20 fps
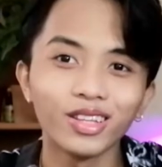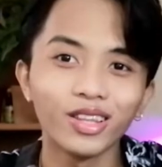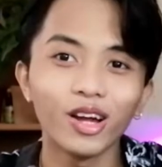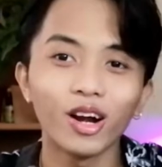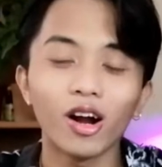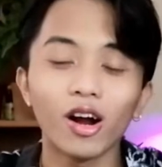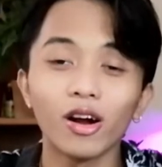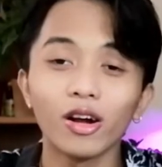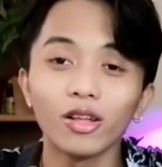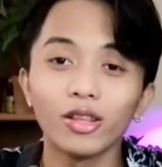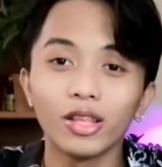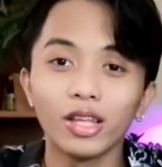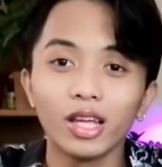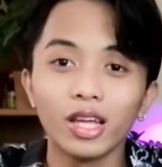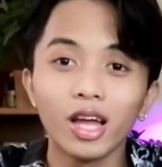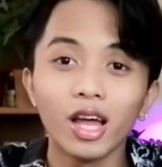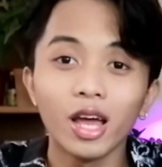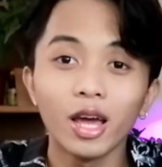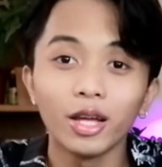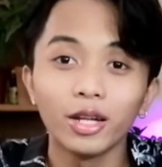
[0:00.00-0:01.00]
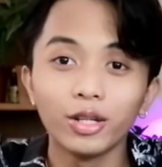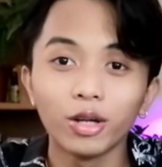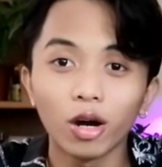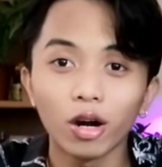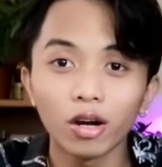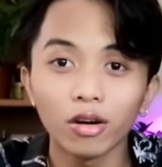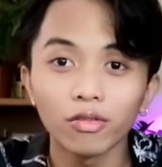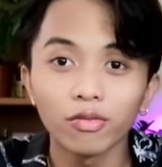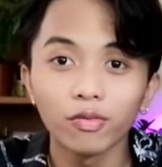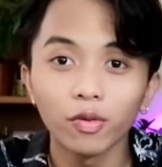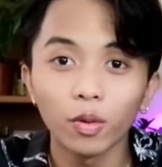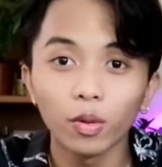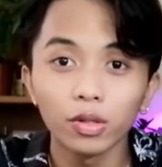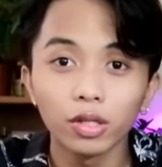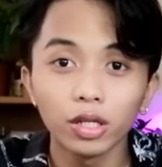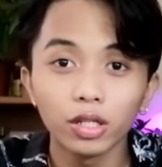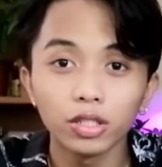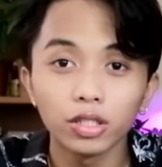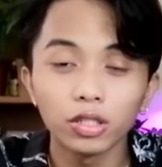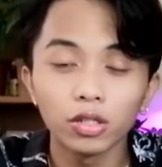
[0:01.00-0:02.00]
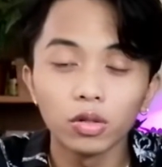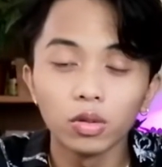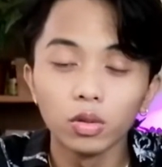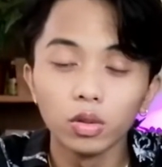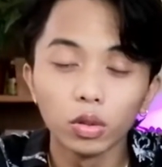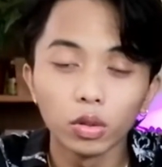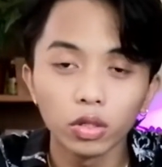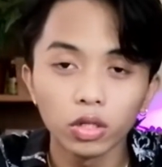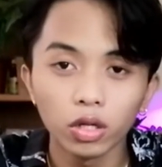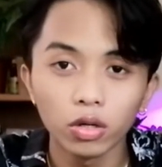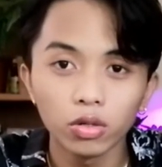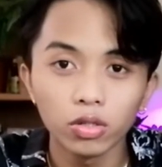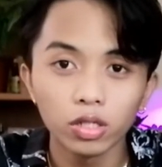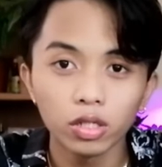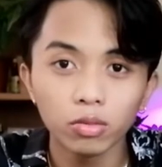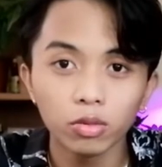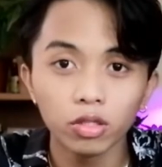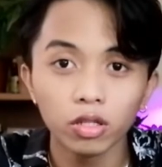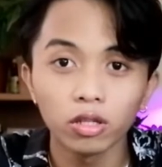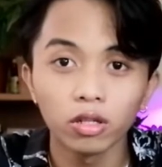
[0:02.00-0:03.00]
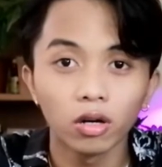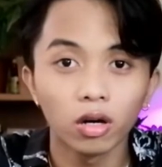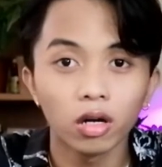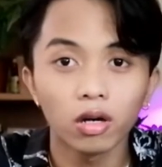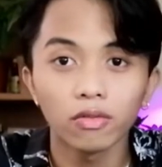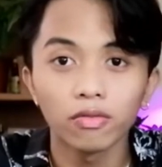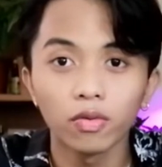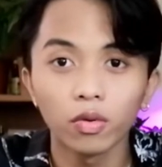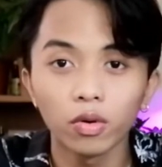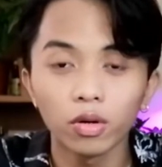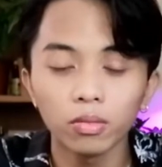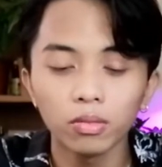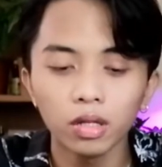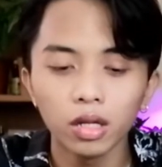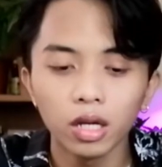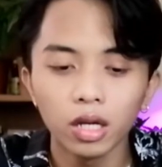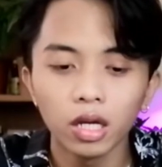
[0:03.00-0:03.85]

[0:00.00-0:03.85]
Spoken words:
There are the dark foliage Gloriosum, or the dark form.